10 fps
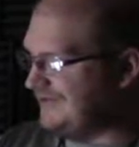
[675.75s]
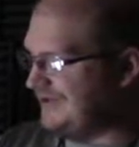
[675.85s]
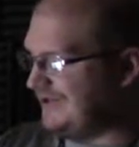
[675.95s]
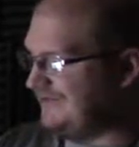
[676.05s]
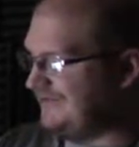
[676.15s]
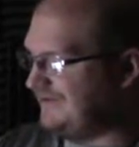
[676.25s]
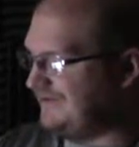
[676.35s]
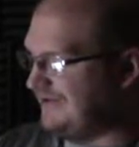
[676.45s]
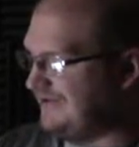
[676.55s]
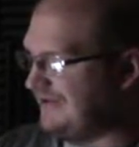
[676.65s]
Do you
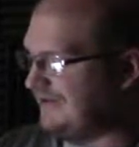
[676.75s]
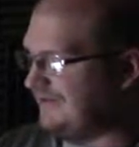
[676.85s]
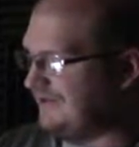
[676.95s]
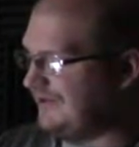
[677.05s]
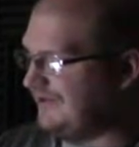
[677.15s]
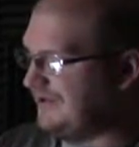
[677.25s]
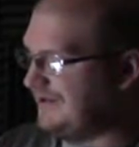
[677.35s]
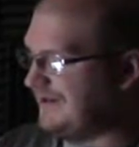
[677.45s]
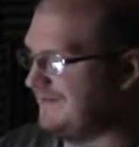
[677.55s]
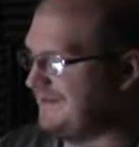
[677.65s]
do you know? You don't know
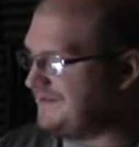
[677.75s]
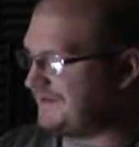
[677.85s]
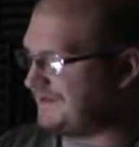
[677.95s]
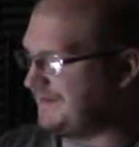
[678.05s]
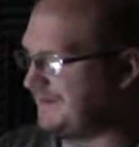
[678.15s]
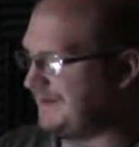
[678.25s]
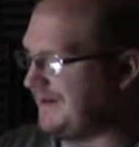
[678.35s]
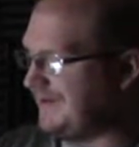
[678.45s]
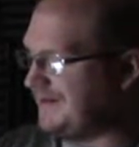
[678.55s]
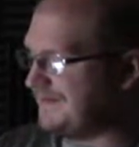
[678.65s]
what it means for someone to be
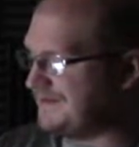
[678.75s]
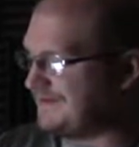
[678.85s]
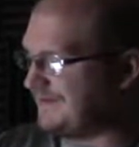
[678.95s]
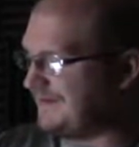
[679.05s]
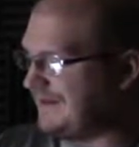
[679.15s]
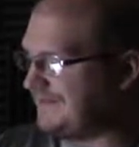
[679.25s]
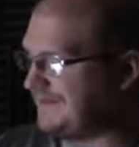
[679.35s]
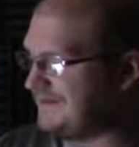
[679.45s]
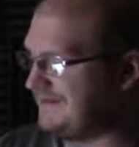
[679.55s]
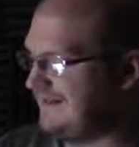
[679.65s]
a white person or a black
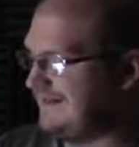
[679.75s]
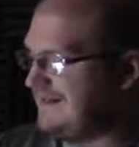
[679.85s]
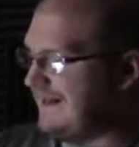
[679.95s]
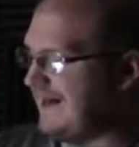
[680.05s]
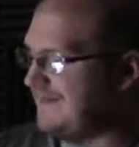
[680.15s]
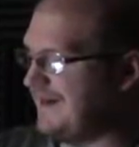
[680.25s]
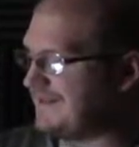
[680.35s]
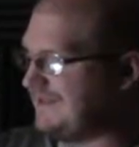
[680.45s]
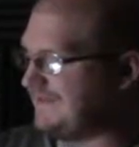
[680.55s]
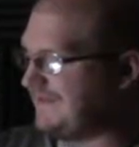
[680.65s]
person? I'm
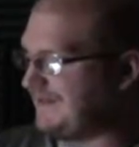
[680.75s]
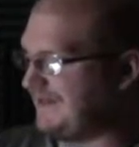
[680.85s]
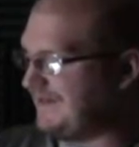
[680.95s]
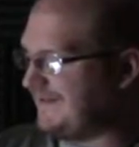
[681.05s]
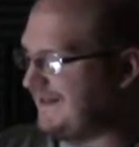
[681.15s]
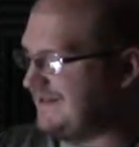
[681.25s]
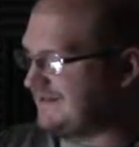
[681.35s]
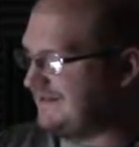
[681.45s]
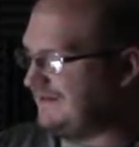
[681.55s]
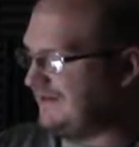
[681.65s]
asking for
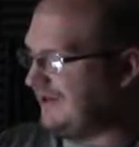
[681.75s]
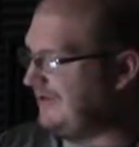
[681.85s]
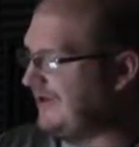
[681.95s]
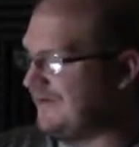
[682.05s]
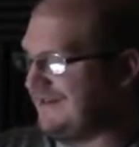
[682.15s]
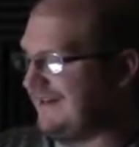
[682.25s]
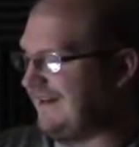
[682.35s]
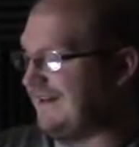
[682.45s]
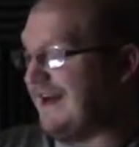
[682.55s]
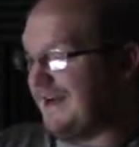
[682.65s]
clarification. You don't need
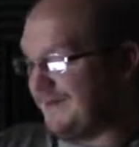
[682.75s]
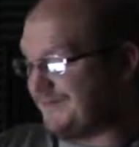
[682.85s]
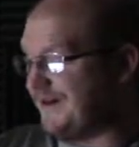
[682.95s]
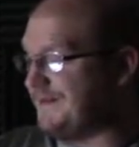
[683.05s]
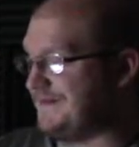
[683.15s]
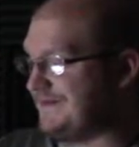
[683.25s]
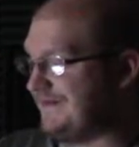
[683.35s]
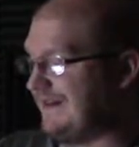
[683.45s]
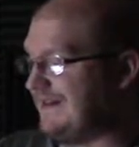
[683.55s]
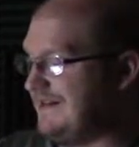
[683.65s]
any. I can promise you
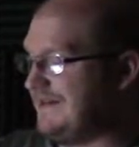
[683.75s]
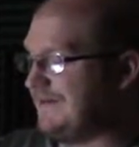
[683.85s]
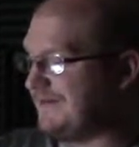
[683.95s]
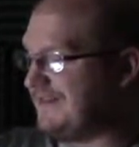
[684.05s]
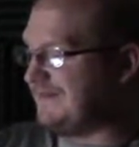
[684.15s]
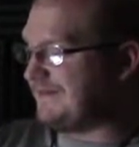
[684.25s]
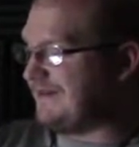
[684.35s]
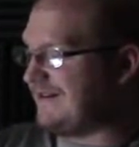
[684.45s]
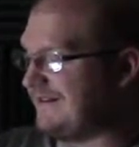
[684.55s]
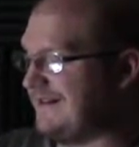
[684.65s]
that. We'll keep the
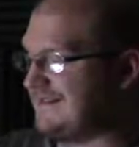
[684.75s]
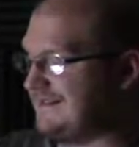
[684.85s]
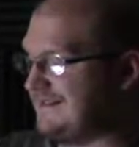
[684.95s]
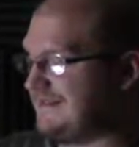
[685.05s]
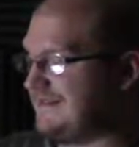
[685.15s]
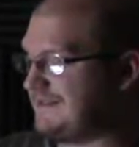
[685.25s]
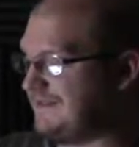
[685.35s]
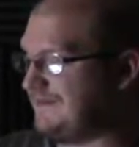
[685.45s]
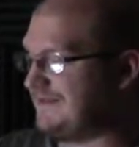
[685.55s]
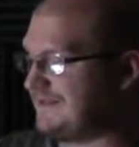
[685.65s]
record as is.
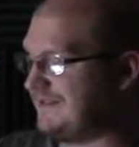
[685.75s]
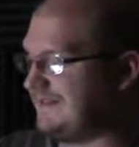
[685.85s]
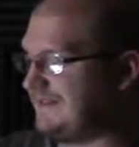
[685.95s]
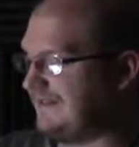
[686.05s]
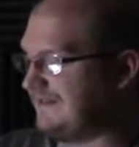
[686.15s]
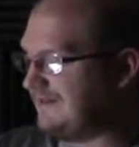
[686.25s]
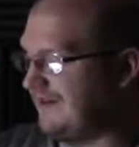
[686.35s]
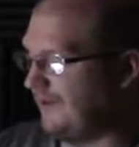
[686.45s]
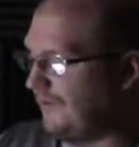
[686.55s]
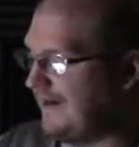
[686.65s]
Someone's skin color,
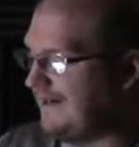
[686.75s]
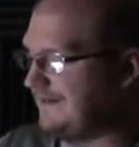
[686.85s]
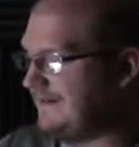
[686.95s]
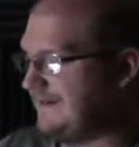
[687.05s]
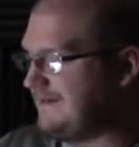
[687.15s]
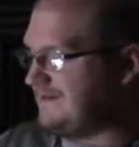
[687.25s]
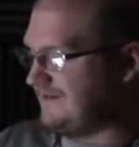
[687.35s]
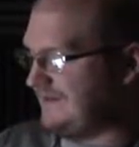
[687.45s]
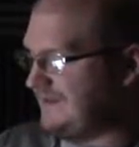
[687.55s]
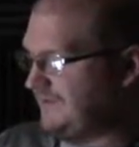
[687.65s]
a white.
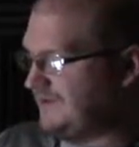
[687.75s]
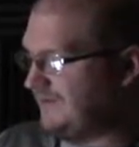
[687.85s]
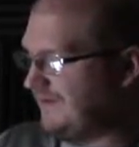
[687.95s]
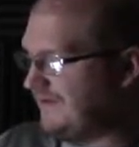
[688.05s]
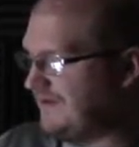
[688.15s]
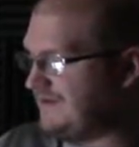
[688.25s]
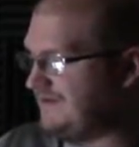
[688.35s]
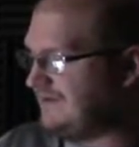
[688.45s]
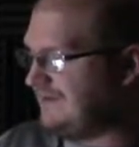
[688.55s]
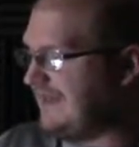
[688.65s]
So that's what you're referring
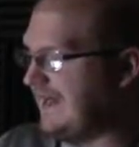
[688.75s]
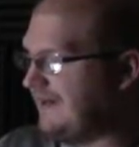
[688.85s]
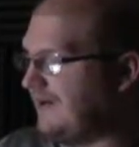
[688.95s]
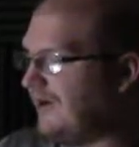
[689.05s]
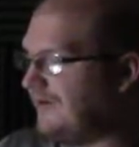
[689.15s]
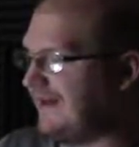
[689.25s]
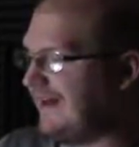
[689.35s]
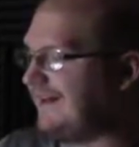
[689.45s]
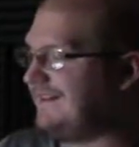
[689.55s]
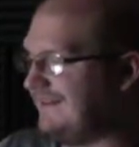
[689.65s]
to? Yeah. Oh
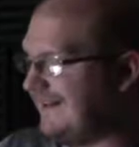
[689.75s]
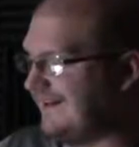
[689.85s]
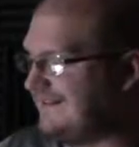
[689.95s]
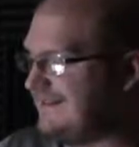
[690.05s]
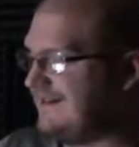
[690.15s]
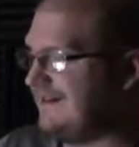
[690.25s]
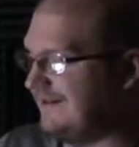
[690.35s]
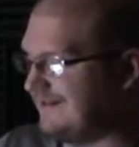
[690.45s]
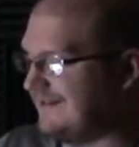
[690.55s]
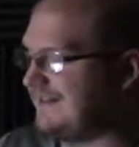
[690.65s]
yeah. Yeah
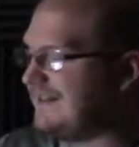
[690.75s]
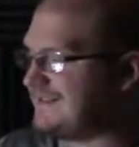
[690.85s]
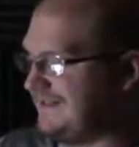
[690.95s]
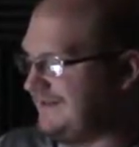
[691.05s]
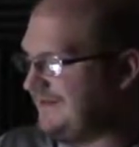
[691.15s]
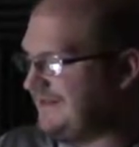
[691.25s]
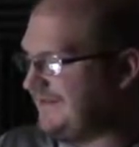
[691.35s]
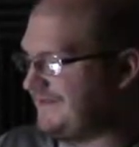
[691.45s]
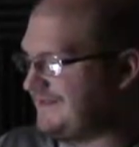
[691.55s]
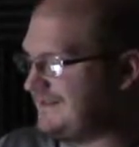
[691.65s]
okay, yes, I know the
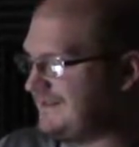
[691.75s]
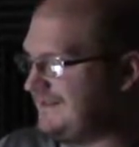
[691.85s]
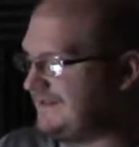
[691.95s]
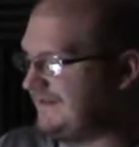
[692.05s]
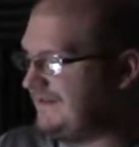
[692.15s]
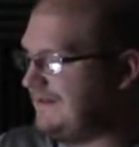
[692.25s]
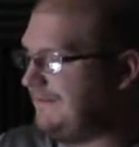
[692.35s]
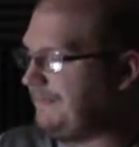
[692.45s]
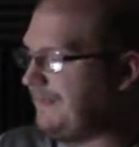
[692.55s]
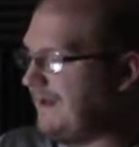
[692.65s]
difference in skin tone.
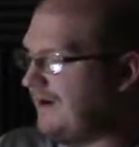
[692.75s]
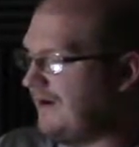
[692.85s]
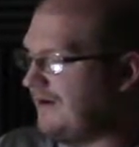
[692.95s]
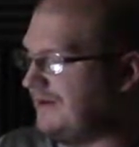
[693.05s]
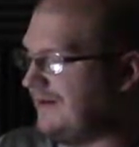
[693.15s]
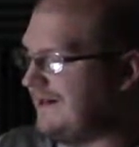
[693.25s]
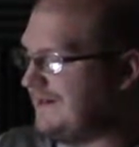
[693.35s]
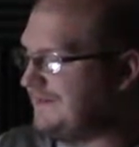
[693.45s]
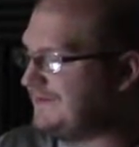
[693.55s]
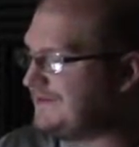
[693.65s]
Are you
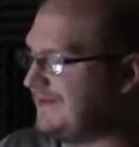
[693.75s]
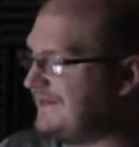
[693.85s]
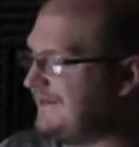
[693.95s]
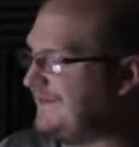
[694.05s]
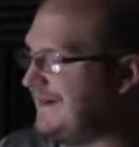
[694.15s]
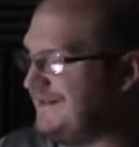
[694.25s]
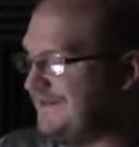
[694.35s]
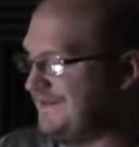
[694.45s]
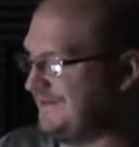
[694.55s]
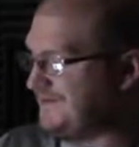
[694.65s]
able to identify
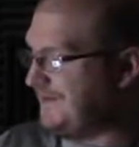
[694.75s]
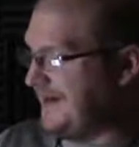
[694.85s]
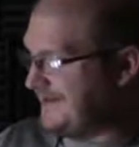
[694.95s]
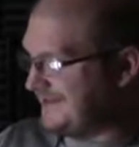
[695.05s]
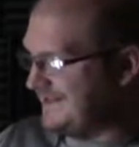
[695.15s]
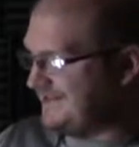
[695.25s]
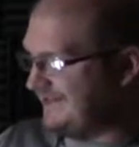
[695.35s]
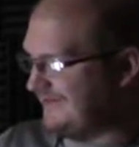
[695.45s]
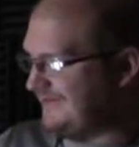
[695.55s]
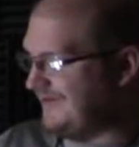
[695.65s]
individuals by their skin
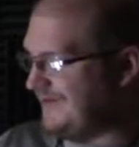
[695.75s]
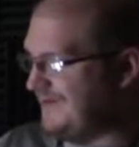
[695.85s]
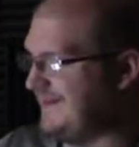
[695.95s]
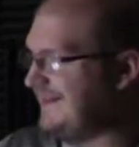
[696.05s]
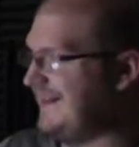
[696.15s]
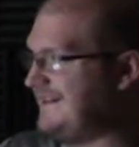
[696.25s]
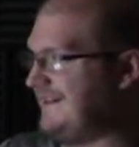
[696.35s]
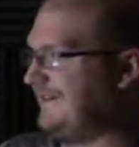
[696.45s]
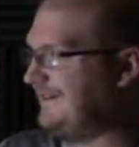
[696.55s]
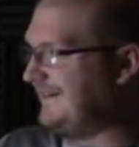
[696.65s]
tone? What do you mean
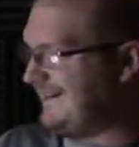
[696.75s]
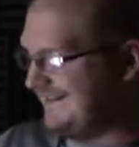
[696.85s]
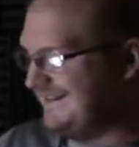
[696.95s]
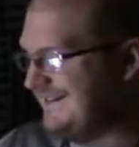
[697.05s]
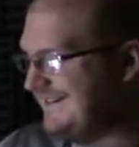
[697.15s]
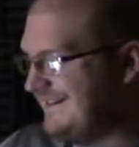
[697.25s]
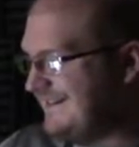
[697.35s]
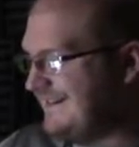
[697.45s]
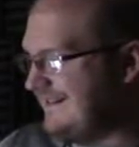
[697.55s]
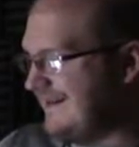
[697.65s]
identify?
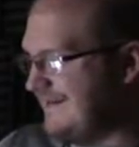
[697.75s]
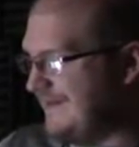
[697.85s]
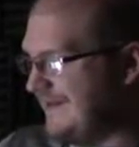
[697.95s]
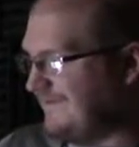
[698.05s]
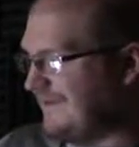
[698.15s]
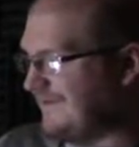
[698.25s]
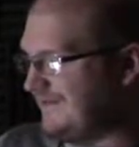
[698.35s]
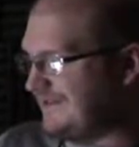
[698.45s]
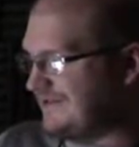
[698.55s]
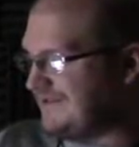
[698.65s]
I mean, have you ever
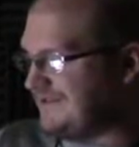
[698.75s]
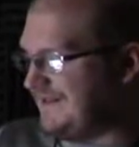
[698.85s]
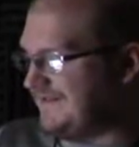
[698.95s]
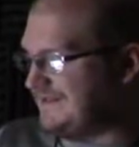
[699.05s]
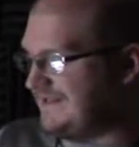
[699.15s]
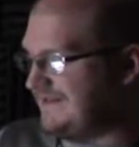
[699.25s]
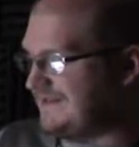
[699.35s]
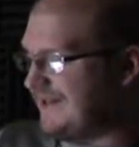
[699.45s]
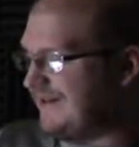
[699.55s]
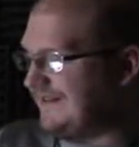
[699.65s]
looked at Tracy Evans in your
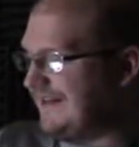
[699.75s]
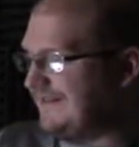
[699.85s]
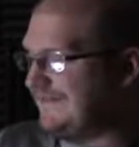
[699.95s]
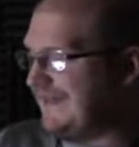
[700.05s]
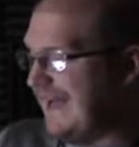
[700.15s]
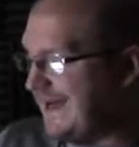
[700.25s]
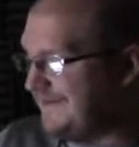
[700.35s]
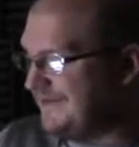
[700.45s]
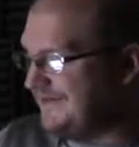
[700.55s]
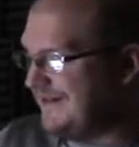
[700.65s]
entire life?
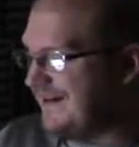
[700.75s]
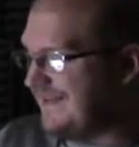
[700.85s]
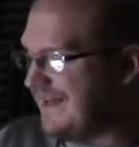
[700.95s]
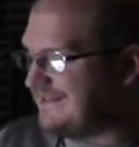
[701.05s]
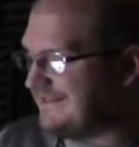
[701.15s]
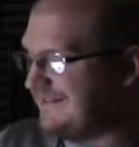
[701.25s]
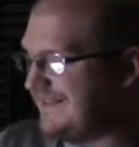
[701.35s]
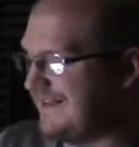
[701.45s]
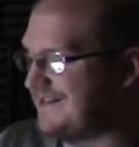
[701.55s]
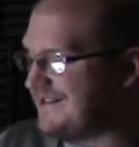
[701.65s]
Have you? That's a
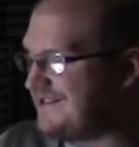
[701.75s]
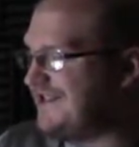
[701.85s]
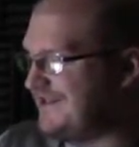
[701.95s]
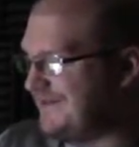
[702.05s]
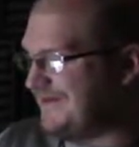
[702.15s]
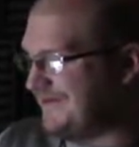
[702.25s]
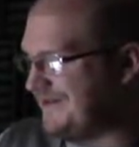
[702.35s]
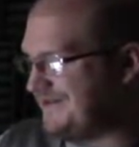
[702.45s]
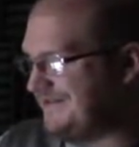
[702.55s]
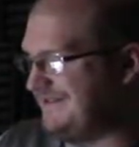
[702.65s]
that's a genuine
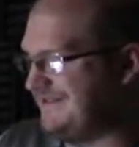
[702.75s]
question.